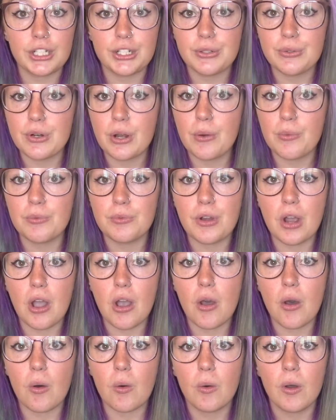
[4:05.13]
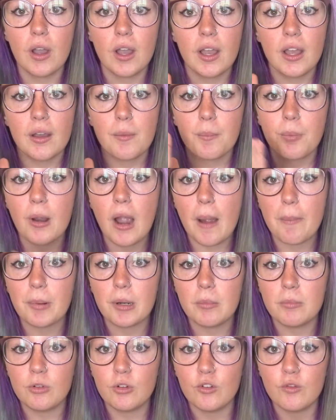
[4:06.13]
You don't know
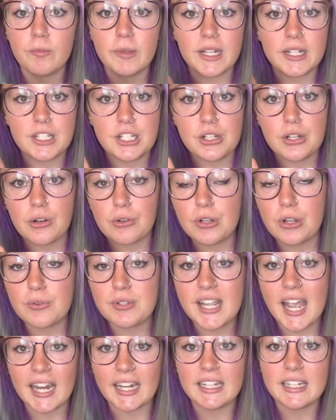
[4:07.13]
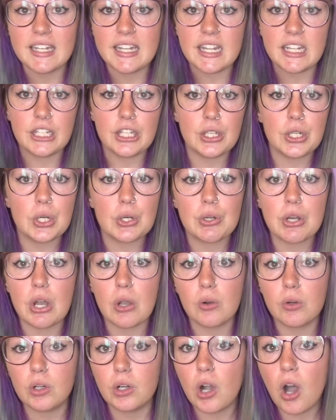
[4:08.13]
proper movements, you don't know technique, you don't
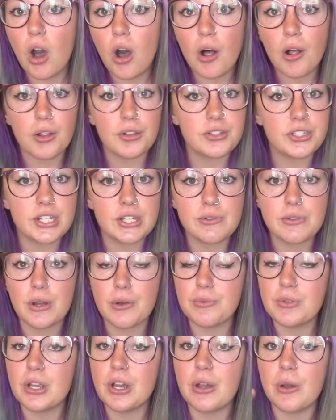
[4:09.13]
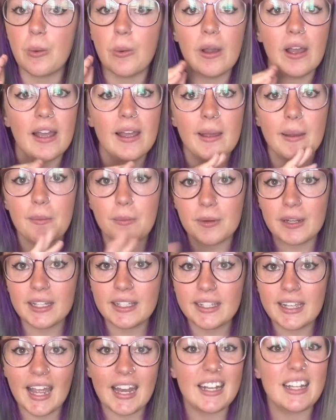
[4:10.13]
know calls, you don't know
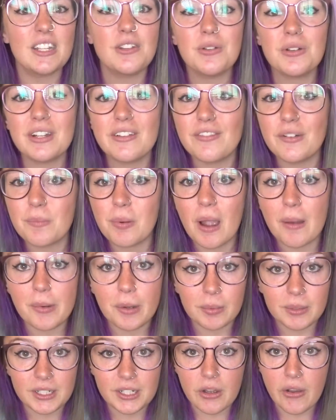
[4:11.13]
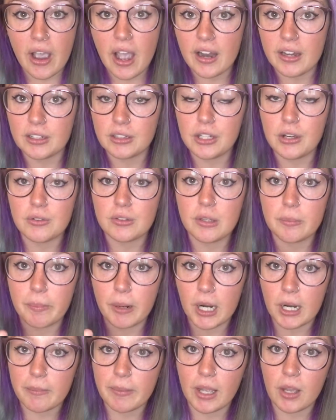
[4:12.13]
really, and you don't even probably know how to load the
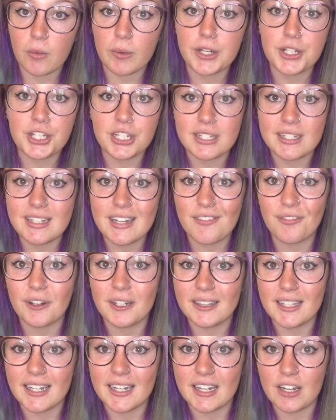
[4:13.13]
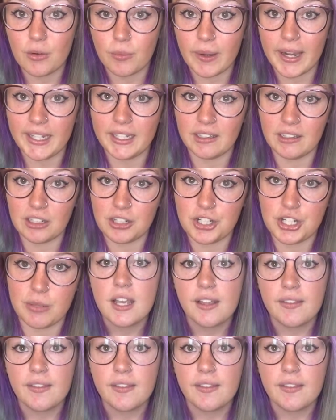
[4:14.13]
barbell, which is different than in a regular gym.